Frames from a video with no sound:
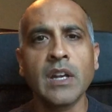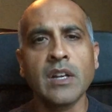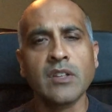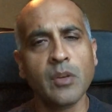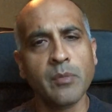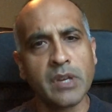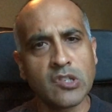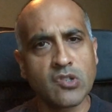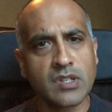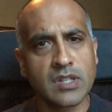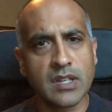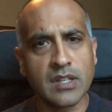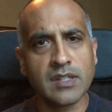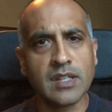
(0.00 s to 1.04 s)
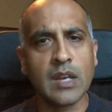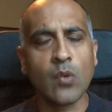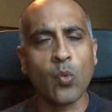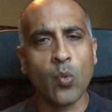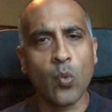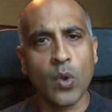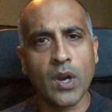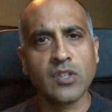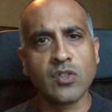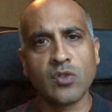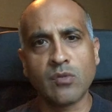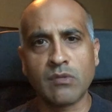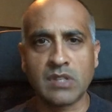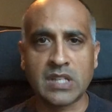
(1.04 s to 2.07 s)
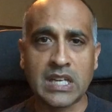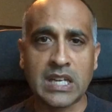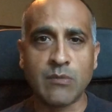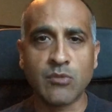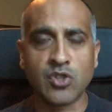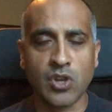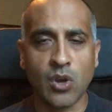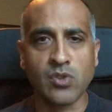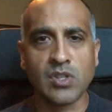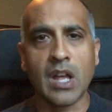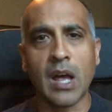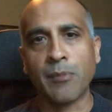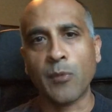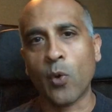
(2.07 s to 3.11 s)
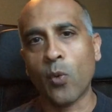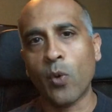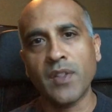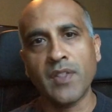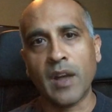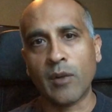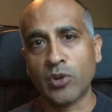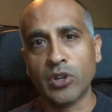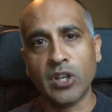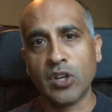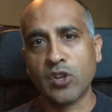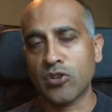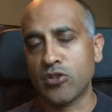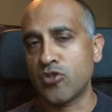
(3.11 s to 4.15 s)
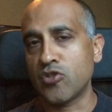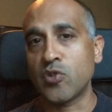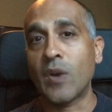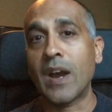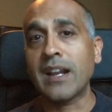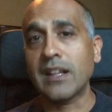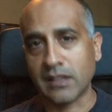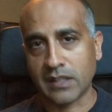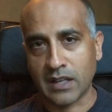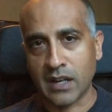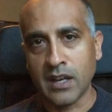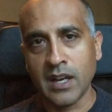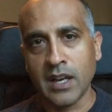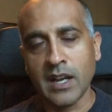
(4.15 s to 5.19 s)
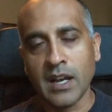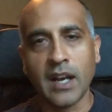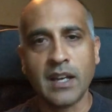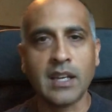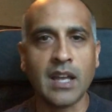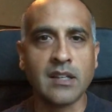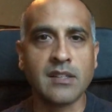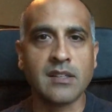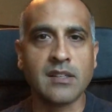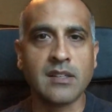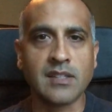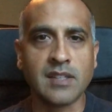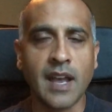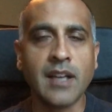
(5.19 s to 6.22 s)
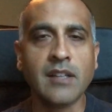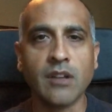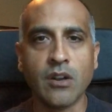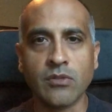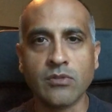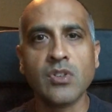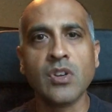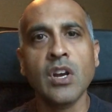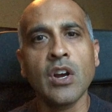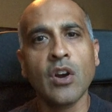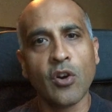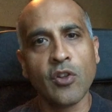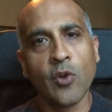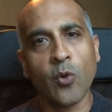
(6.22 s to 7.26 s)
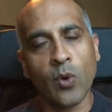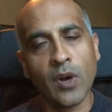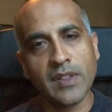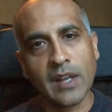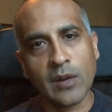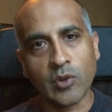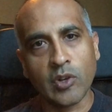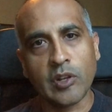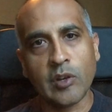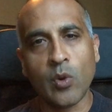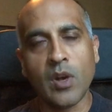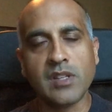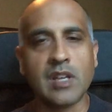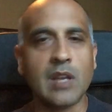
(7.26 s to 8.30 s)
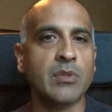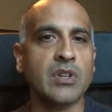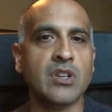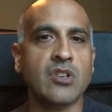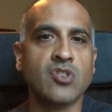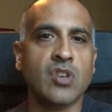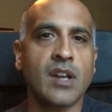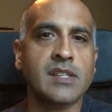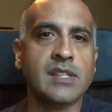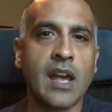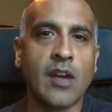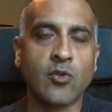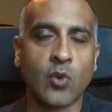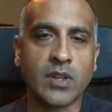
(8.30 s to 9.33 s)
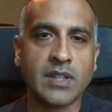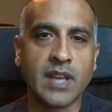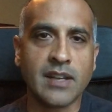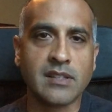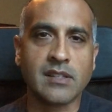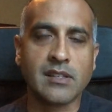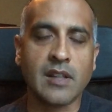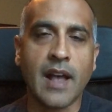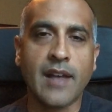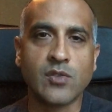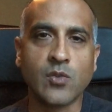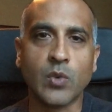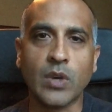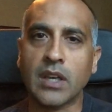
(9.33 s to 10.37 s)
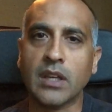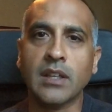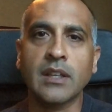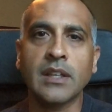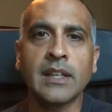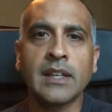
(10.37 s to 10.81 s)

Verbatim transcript: So it'll be interesting to see which team shows up, the one that really couldn't do anything against the Cyclones, or the one that really was able to shut down North Texas last week.